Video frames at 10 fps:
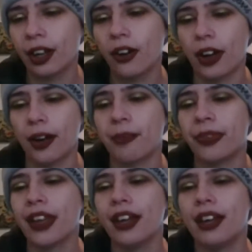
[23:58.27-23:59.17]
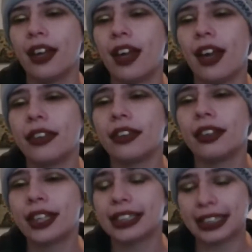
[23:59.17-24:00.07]
Okay. And the
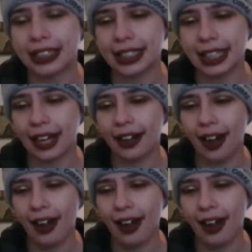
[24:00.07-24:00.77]
next thing I